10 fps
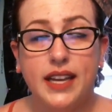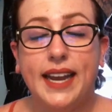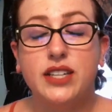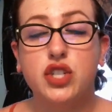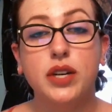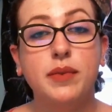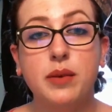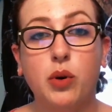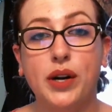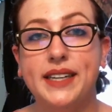extremely
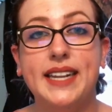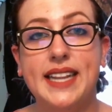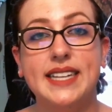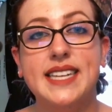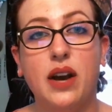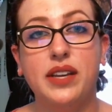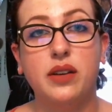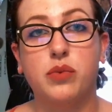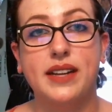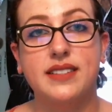important. That's how he
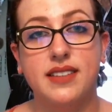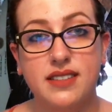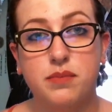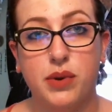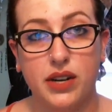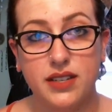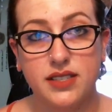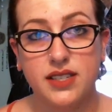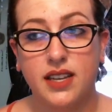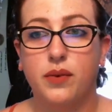writes his
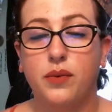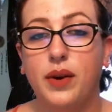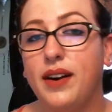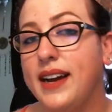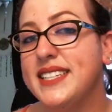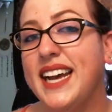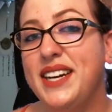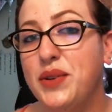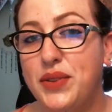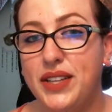books. Whereas I
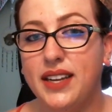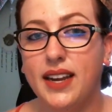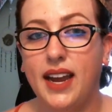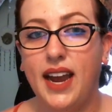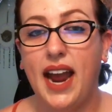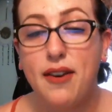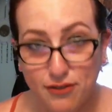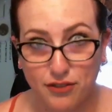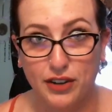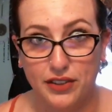don't think
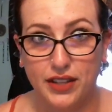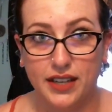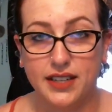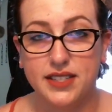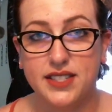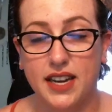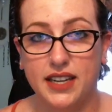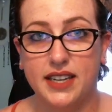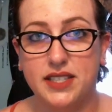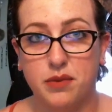everything in a
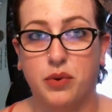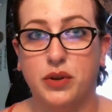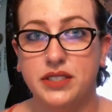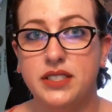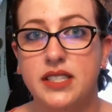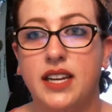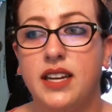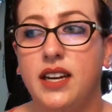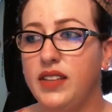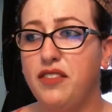setting is important.
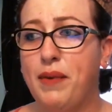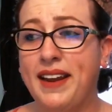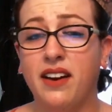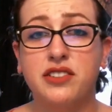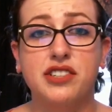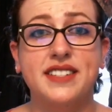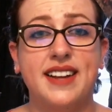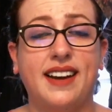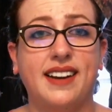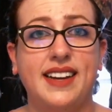If my character is
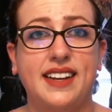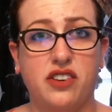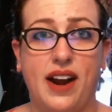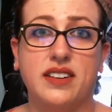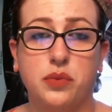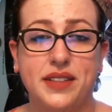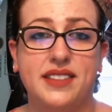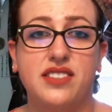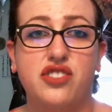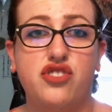not going to interact with
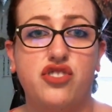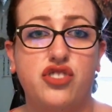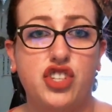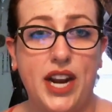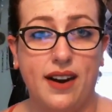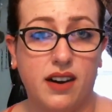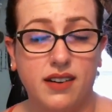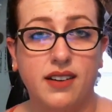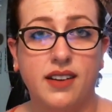this chair